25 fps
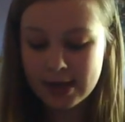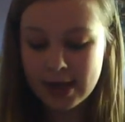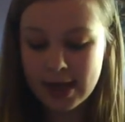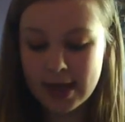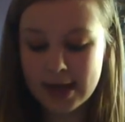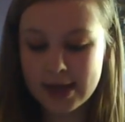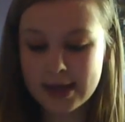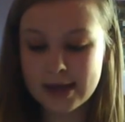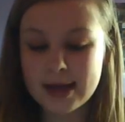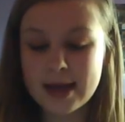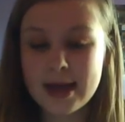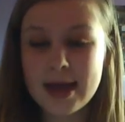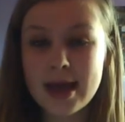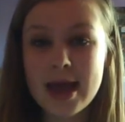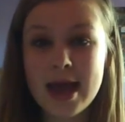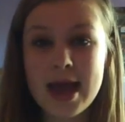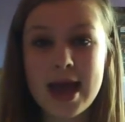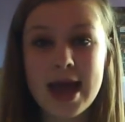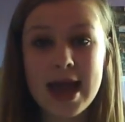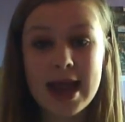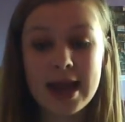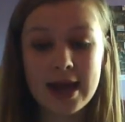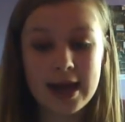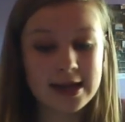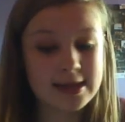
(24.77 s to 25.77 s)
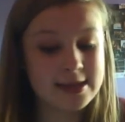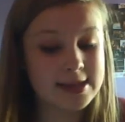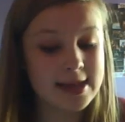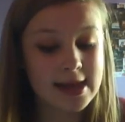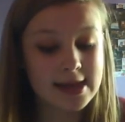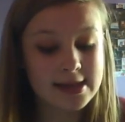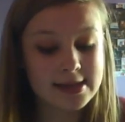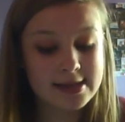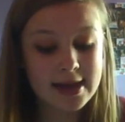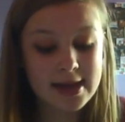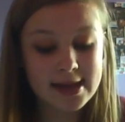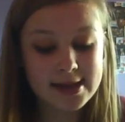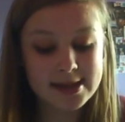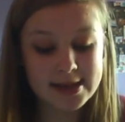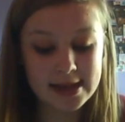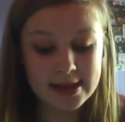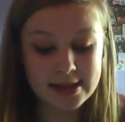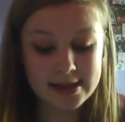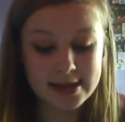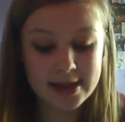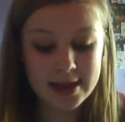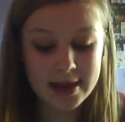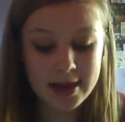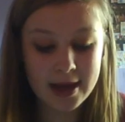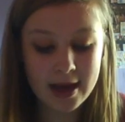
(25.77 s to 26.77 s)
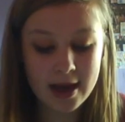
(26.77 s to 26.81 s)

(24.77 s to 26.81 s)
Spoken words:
And let's get started.